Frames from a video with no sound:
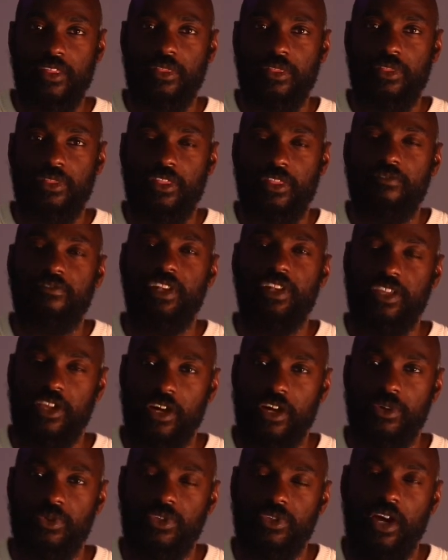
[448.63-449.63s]
the
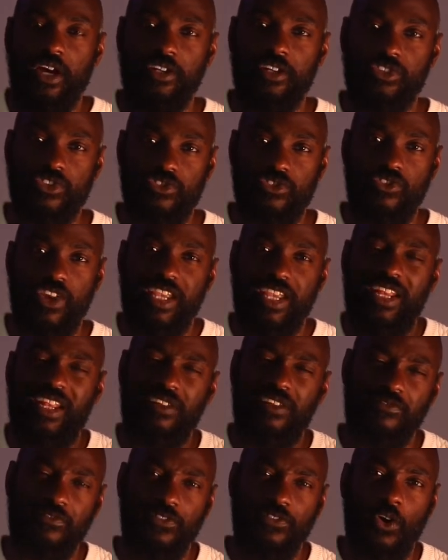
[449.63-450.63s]
videos on a screen in
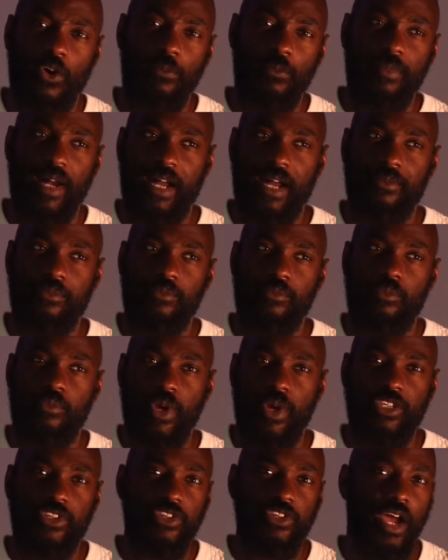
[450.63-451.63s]
a format
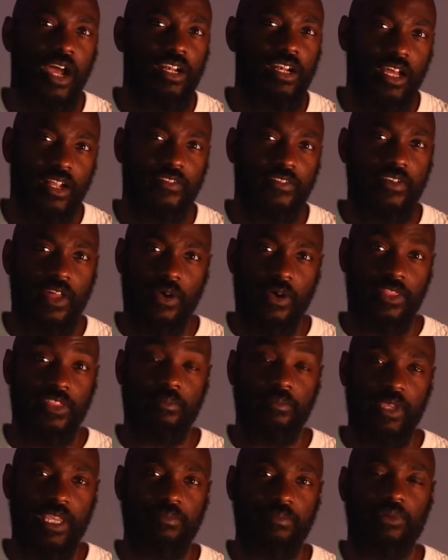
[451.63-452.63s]
which not a lot of other
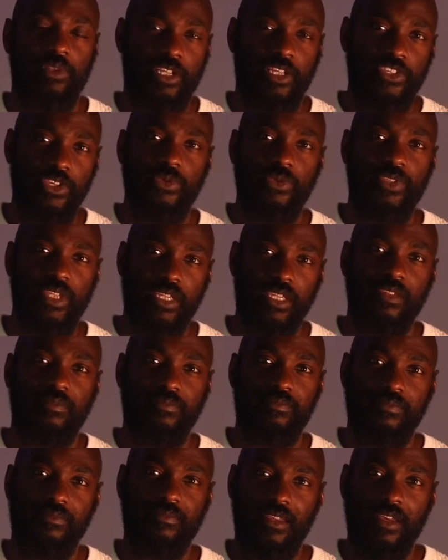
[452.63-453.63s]
people are using.
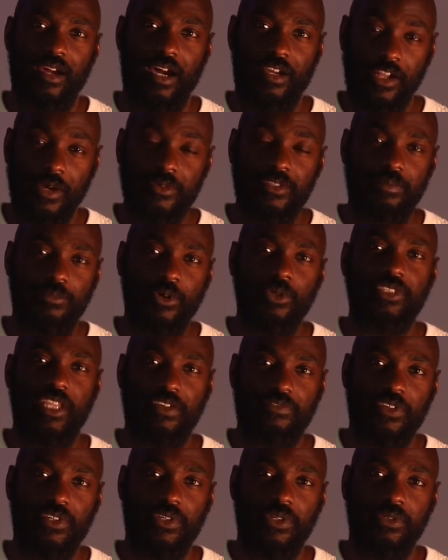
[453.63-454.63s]
I know it's more
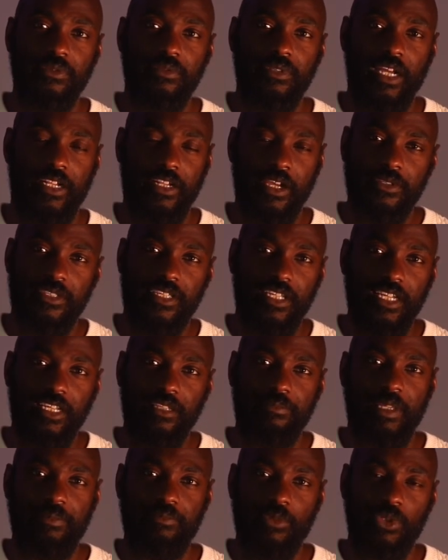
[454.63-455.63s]
difficult. I know it's a
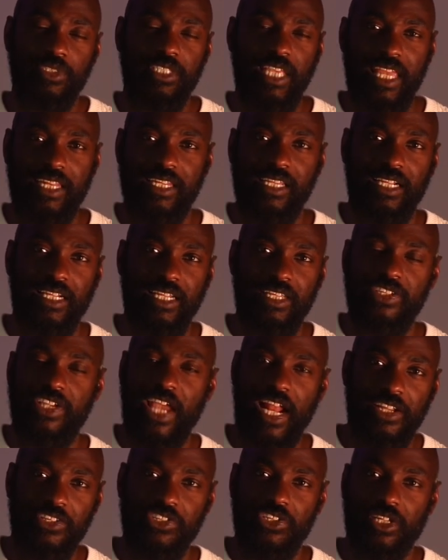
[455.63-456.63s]
little bit more technically
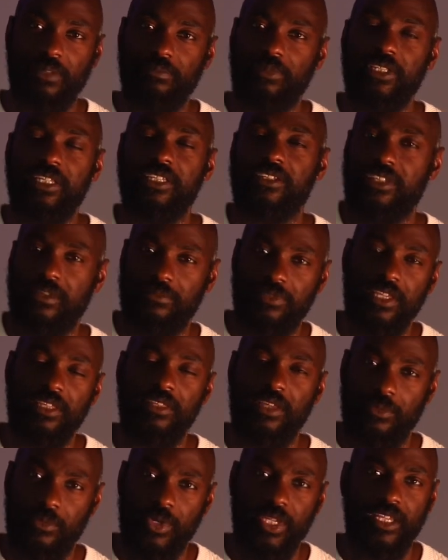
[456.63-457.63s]
challenging, but it's something
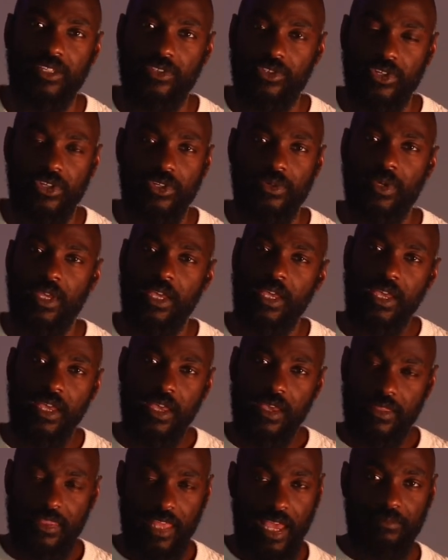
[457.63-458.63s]
that we can do,
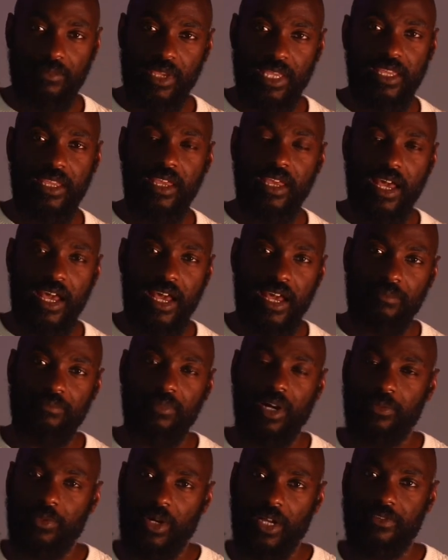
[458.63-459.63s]
that me and
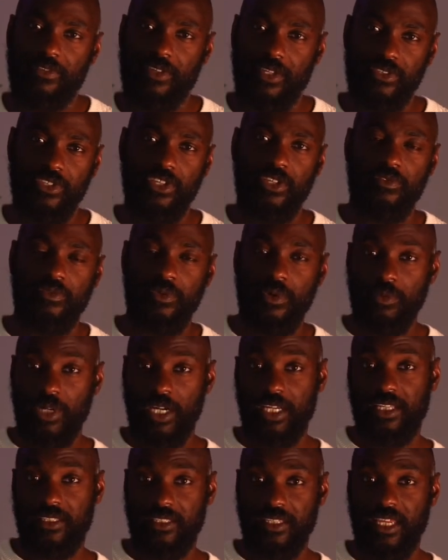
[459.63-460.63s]
my wife can do if we're
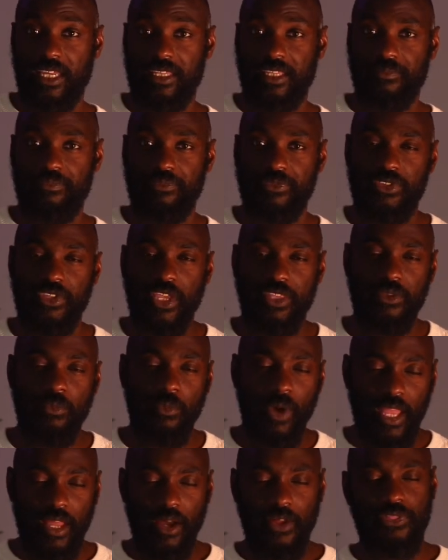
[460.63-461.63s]
working together. So the
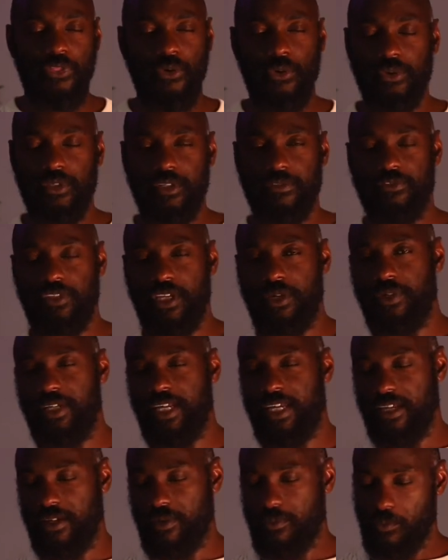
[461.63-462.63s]
way I thought of doing
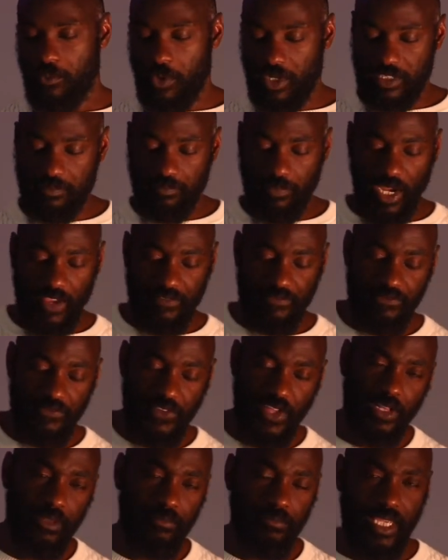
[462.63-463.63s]
it was by
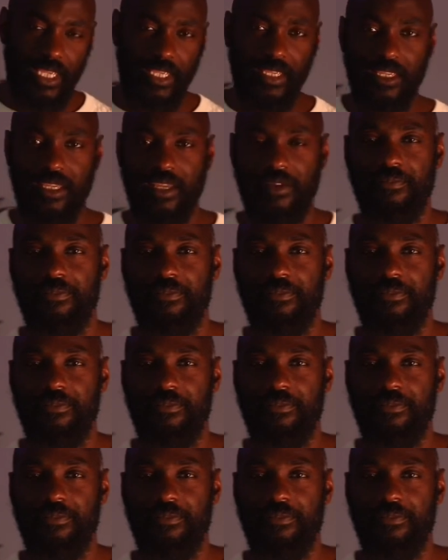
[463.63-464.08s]
filming